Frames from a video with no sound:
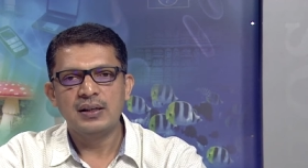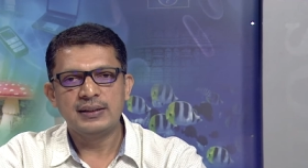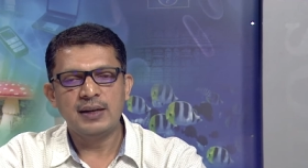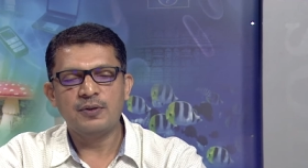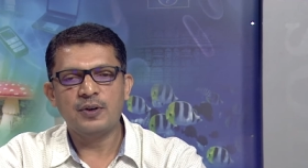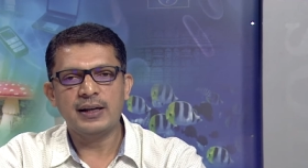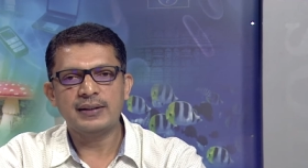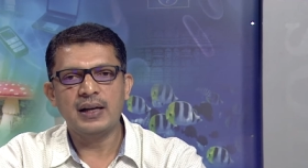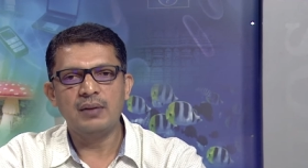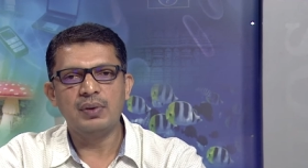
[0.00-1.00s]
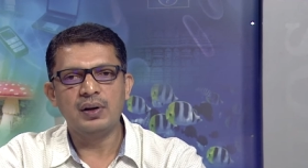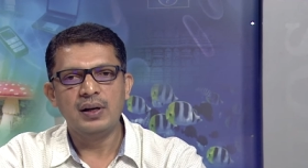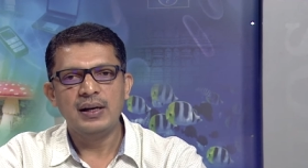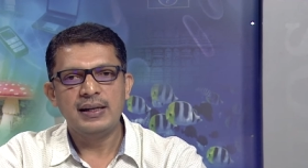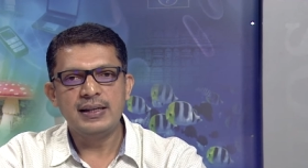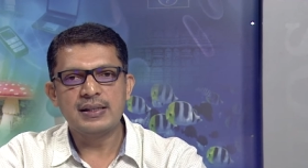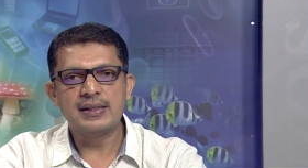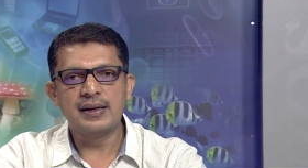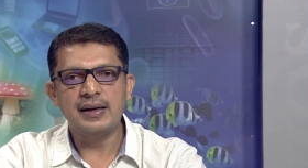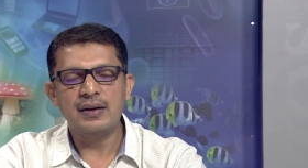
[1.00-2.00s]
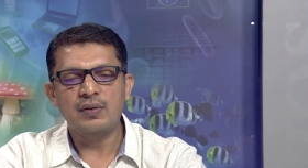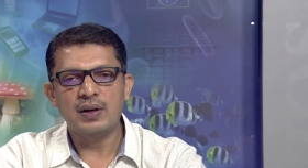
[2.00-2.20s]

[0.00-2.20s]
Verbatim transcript: Say for example, history